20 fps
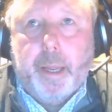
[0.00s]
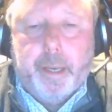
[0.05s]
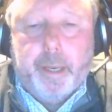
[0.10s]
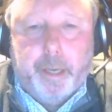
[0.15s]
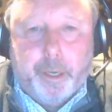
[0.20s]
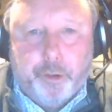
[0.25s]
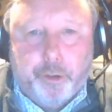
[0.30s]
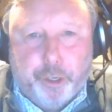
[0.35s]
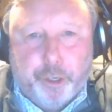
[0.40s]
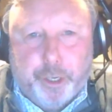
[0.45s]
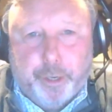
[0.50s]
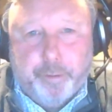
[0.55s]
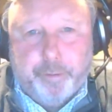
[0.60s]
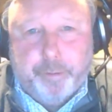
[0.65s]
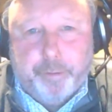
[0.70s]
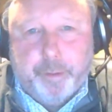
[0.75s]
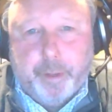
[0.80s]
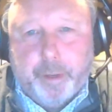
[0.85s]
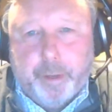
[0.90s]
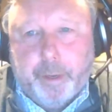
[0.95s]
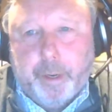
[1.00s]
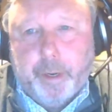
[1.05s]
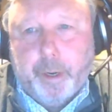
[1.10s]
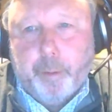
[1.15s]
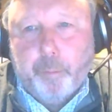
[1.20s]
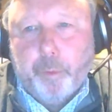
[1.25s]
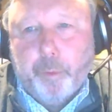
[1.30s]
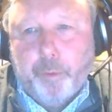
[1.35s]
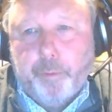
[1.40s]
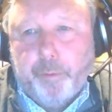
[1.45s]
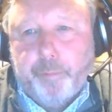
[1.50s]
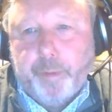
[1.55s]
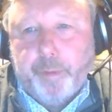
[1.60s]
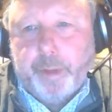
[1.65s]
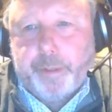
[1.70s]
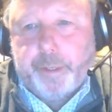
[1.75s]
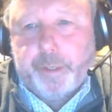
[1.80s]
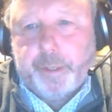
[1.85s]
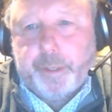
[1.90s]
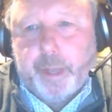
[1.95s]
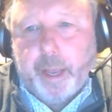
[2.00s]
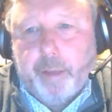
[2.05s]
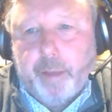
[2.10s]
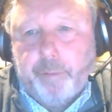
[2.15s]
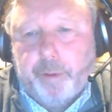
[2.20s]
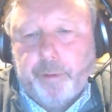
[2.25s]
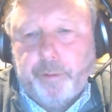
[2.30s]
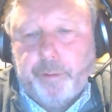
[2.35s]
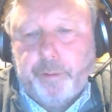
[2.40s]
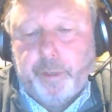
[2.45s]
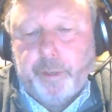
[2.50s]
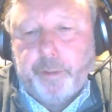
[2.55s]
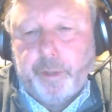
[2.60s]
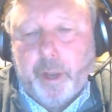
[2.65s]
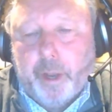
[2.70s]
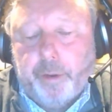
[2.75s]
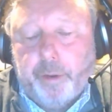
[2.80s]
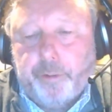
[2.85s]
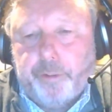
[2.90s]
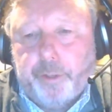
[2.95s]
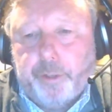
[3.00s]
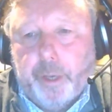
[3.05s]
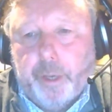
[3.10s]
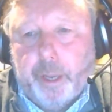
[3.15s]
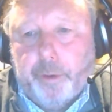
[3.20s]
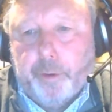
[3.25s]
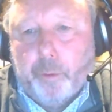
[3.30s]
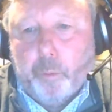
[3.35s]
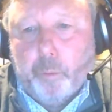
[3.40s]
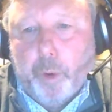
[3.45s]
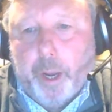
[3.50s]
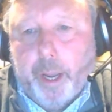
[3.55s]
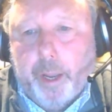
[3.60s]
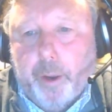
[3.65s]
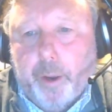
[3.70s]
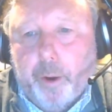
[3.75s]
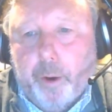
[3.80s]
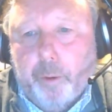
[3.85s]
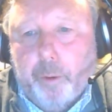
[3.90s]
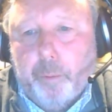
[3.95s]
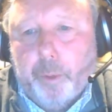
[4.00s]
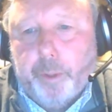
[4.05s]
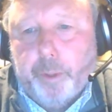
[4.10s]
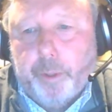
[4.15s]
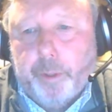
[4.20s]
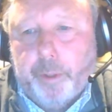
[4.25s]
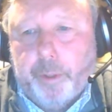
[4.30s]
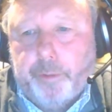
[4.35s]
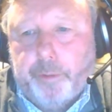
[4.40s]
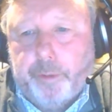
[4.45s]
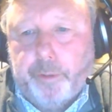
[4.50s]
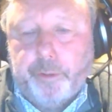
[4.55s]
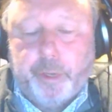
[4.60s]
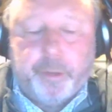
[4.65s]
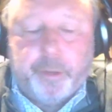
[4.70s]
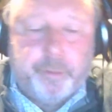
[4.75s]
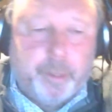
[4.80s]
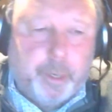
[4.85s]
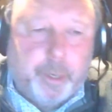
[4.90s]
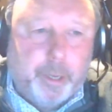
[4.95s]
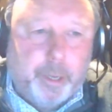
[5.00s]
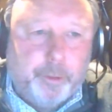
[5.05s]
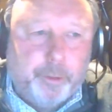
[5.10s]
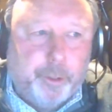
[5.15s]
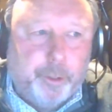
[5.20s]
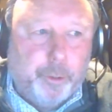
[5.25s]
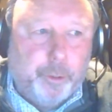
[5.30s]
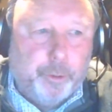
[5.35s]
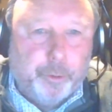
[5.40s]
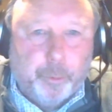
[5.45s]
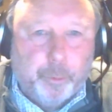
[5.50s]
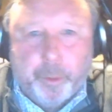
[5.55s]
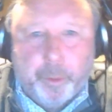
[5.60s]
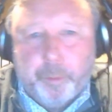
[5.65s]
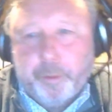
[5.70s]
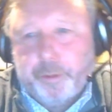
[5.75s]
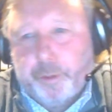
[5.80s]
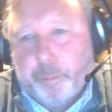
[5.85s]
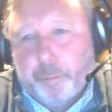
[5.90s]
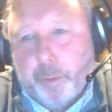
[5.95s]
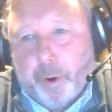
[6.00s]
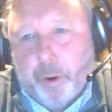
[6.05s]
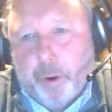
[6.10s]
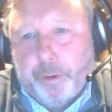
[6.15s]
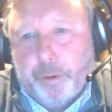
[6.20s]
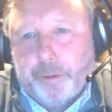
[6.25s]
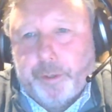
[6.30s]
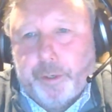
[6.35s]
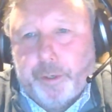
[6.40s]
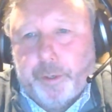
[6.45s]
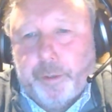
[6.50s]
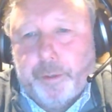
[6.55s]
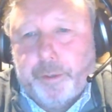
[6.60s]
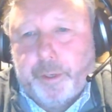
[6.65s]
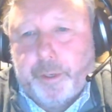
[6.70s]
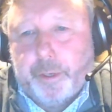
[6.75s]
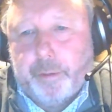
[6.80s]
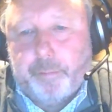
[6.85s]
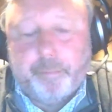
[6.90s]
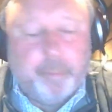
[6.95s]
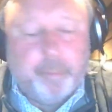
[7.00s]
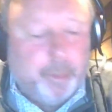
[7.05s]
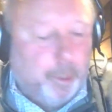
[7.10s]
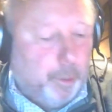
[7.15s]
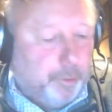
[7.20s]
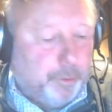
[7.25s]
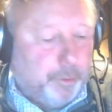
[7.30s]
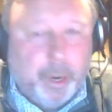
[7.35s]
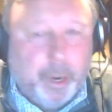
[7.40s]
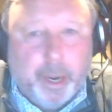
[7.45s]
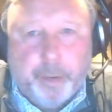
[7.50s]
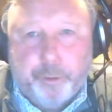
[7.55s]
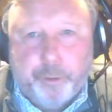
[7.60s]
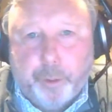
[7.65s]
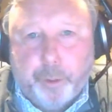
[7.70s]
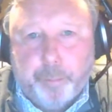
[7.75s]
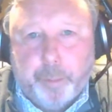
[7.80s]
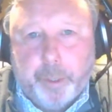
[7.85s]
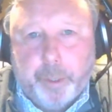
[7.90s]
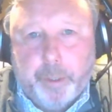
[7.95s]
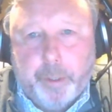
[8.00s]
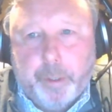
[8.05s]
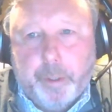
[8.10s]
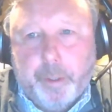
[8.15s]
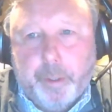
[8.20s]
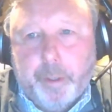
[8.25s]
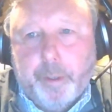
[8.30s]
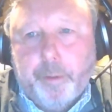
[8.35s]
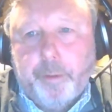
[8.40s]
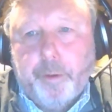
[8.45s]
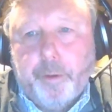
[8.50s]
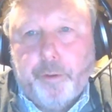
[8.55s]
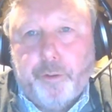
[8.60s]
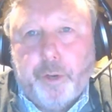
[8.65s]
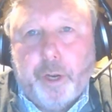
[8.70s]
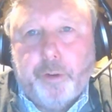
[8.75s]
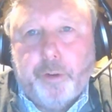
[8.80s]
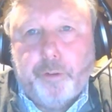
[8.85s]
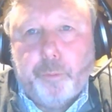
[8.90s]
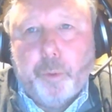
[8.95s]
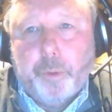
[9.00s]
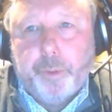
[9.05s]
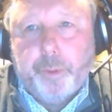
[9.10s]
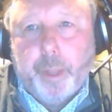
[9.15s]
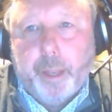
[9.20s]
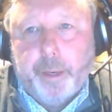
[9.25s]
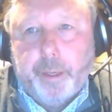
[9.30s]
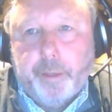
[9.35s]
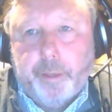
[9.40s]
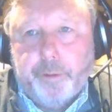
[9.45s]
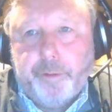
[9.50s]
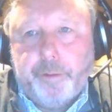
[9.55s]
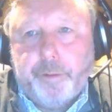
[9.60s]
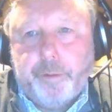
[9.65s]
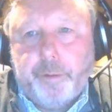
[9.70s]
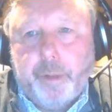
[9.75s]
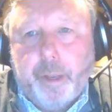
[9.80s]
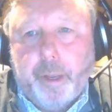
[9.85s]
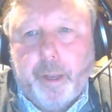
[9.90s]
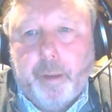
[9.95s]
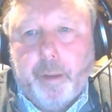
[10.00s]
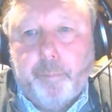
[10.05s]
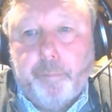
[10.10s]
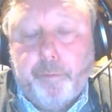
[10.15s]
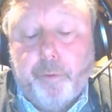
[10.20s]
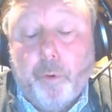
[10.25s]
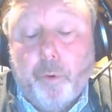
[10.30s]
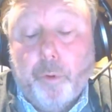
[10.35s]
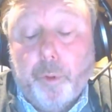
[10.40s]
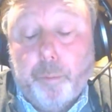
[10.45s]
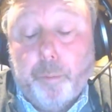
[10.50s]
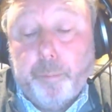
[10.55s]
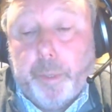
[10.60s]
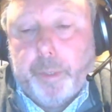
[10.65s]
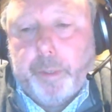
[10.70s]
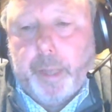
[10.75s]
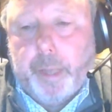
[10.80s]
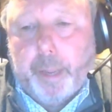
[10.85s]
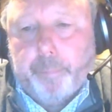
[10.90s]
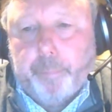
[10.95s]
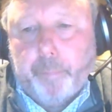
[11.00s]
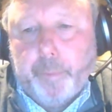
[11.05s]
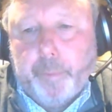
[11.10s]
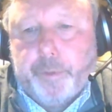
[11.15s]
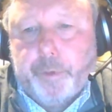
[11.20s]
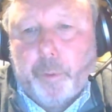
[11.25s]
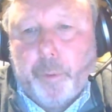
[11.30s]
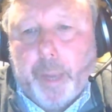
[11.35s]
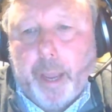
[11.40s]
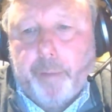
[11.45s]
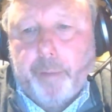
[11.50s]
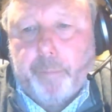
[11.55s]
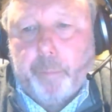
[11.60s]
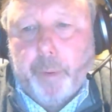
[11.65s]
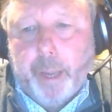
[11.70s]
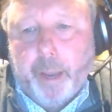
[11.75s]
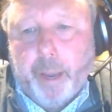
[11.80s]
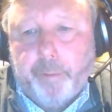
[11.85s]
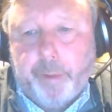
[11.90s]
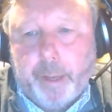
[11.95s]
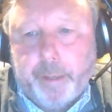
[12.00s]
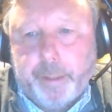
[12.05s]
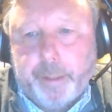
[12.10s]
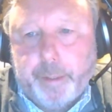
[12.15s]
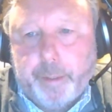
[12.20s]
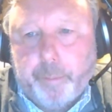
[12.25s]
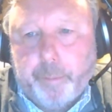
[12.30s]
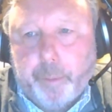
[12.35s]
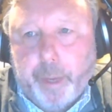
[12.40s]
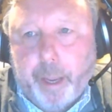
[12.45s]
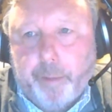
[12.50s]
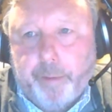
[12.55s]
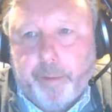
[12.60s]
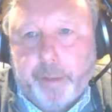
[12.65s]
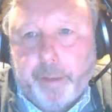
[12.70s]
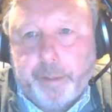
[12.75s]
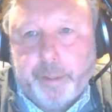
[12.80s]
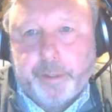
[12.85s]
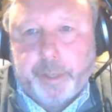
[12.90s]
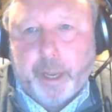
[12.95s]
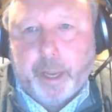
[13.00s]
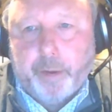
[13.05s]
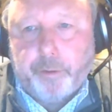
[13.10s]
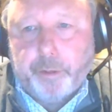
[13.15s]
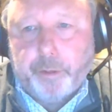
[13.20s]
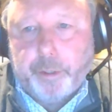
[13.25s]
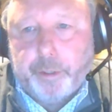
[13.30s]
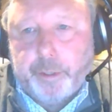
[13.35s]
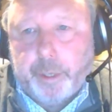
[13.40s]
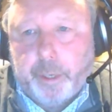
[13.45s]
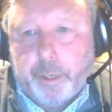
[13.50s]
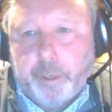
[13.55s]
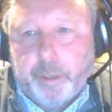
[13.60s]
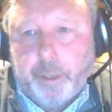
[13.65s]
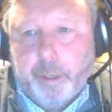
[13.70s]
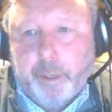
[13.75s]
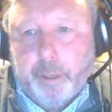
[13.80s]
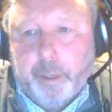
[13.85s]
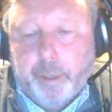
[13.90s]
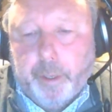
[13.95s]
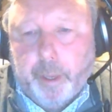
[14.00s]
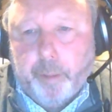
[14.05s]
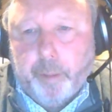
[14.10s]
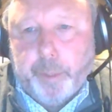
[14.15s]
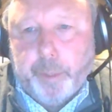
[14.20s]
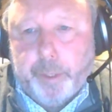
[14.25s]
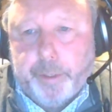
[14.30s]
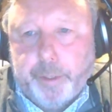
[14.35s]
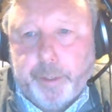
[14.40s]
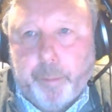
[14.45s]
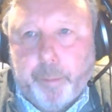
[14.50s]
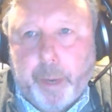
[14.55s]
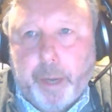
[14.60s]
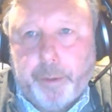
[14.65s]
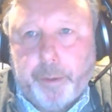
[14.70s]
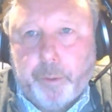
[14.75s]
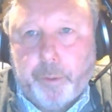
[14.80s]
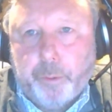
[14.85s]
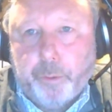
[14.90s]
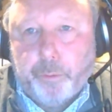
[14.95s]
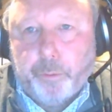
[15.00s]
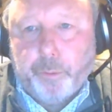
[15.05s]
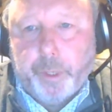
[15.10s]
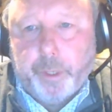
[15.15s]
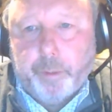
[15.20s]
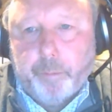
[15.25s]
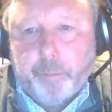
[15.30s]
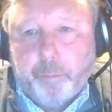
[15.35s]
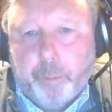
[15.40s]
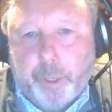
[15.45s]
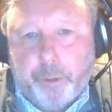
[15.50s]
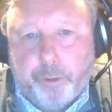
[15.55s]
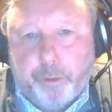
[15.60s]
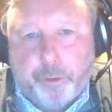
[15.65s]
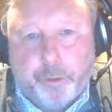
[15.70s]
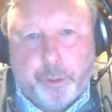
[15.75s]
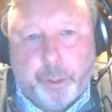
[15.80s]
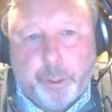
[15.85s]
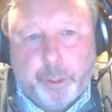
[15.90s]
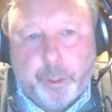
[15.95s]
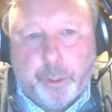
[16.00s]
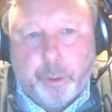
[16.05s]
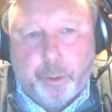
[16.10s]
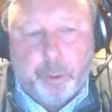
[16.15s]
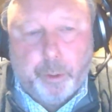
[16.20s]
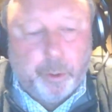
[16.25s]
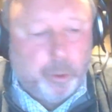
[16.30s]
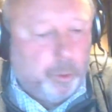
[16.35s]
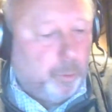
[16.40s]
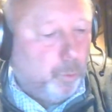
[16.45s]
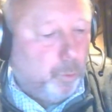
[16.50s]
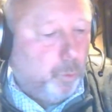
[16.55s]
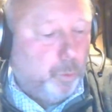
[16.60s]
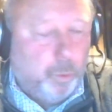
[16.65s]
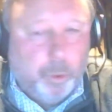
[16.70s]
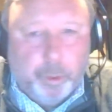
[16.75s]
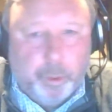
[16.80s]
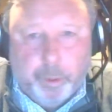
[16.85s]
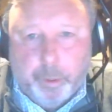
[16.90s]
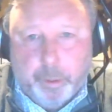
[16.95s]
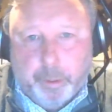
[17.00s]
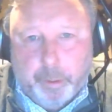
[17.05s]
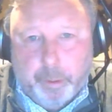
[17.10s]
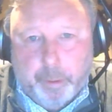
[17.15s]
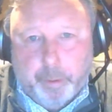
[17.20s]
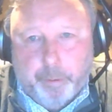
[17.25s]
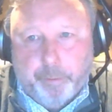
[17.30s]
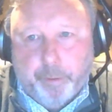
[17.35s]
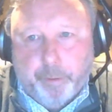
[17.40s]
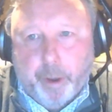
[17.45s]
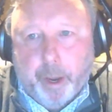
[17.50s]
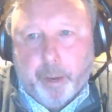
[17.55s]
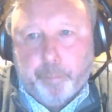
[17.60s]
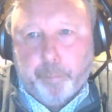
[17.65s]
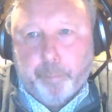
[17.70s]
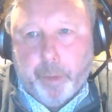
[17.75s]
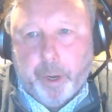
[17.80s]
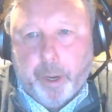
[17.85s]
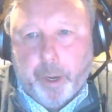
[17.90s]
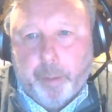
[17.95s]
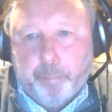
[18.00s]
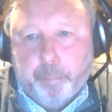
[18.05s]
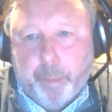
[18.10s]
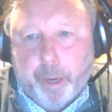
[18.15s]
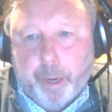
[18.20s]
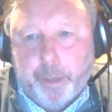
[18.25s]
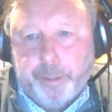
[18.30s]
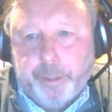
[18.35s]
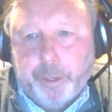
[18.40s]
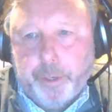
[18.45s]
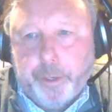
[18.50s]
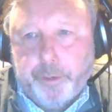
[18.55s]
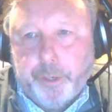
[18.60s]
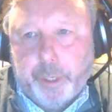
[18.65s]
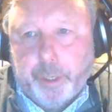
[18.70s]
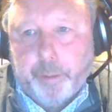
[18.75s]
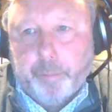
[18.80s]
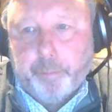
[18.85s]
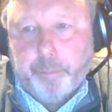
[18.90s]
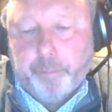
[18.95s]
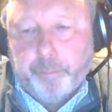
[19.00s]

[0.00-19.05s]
initiative that a number of investors have is kind of still underway, or whether this is yesterday's news or whether it's tomorrow's news, and it's not our job to judge what that is for them. But yeah, so we have had discussions, and there have been some articles written which you can all find by searching.